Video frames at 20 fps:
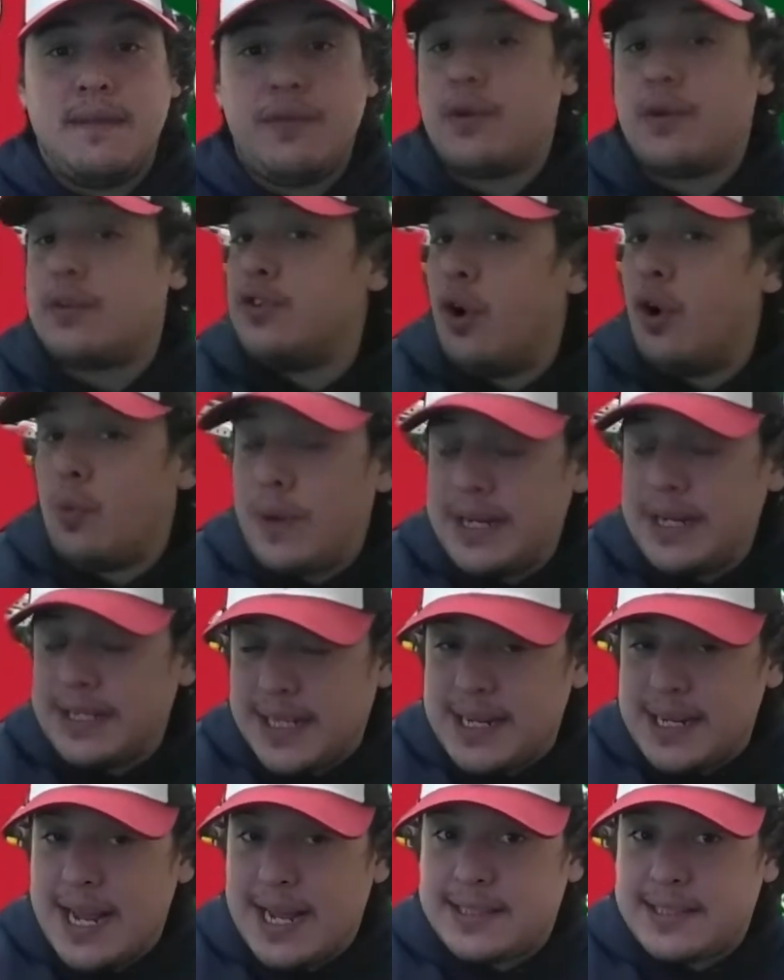There's no
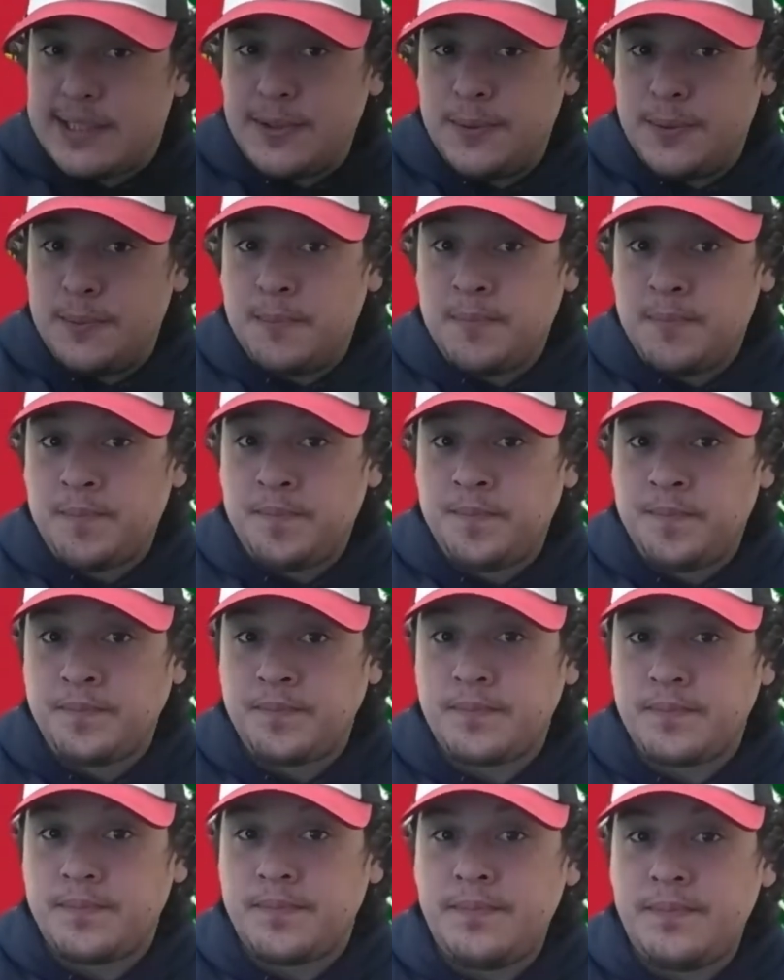reason not to.
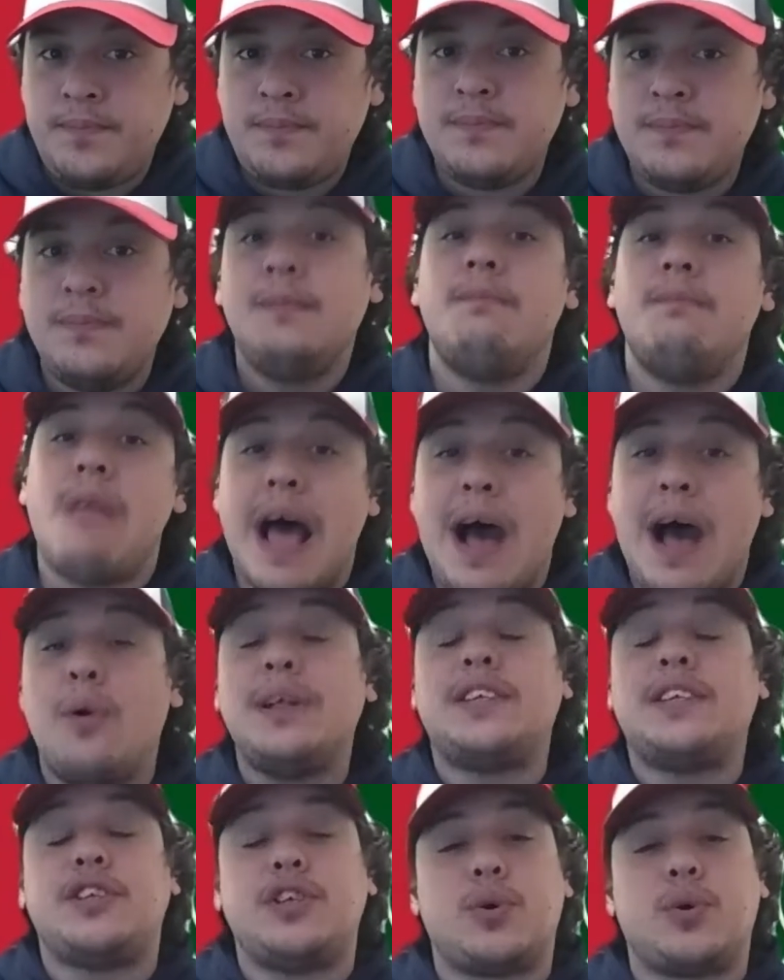Now
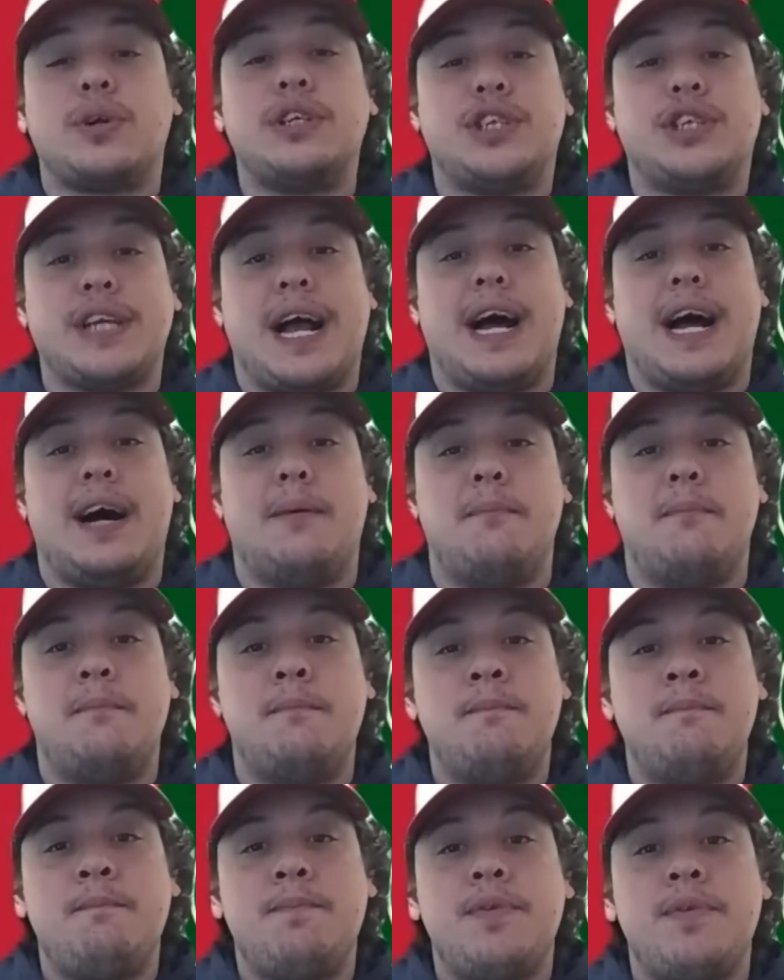it's your job
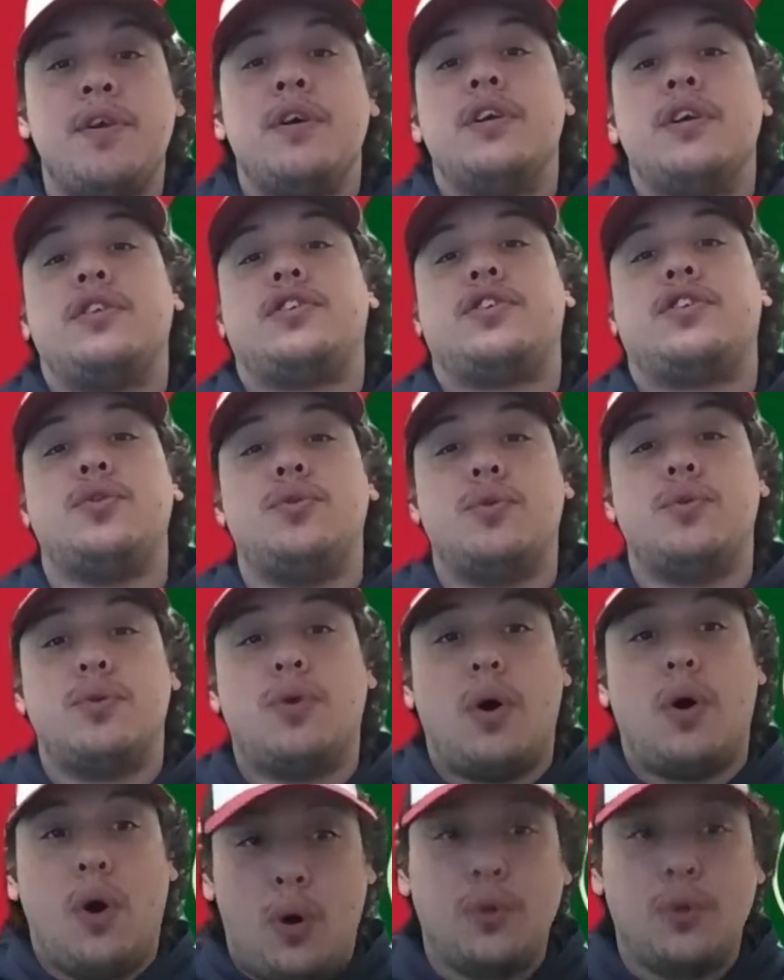
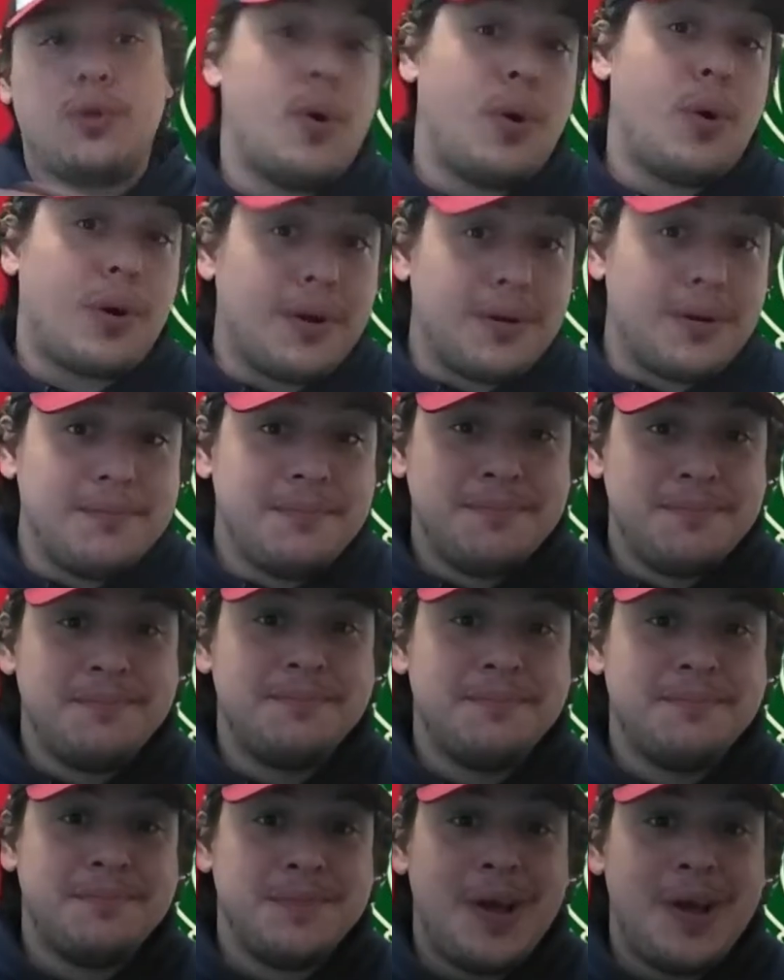to hold court.
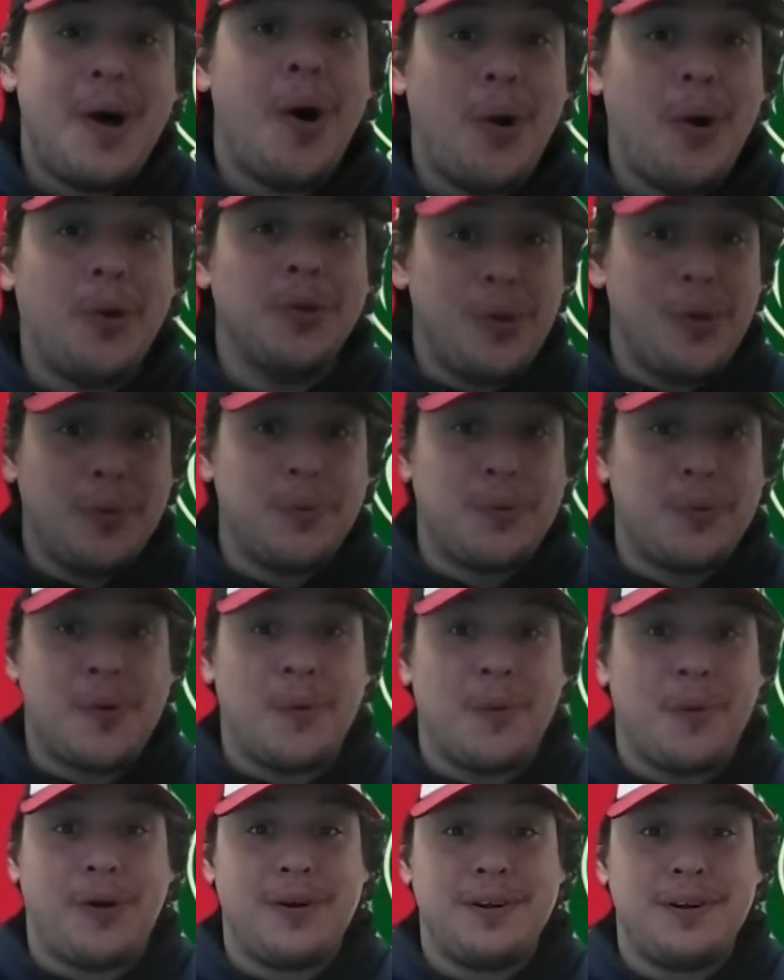Hold
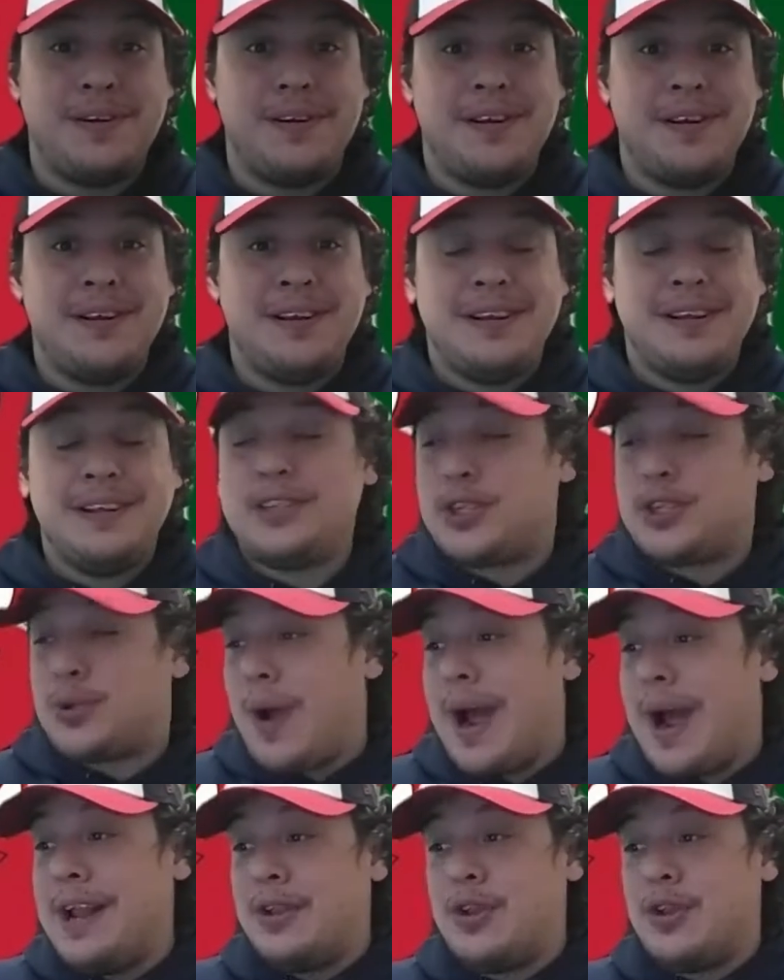court.
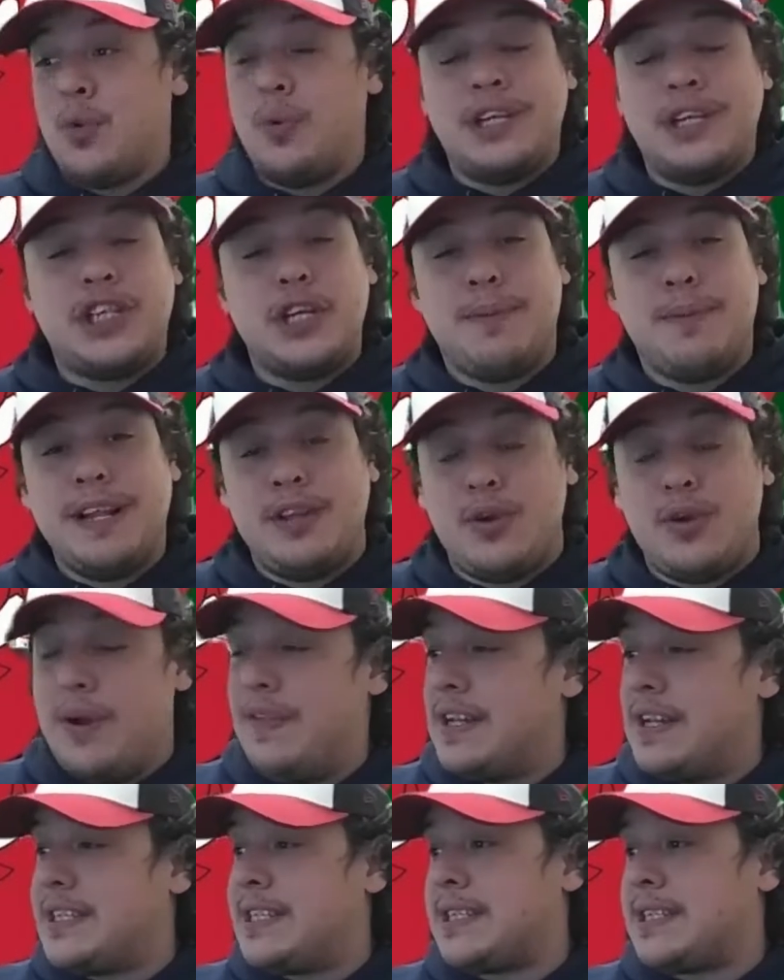Try to do what you've been
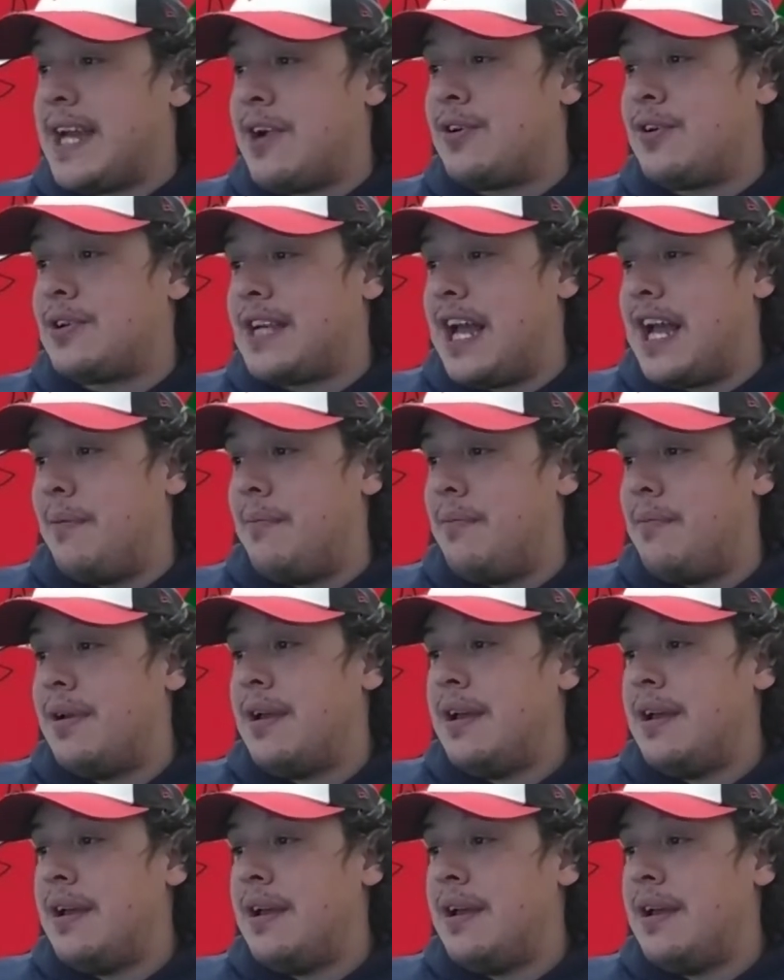doing this entire time.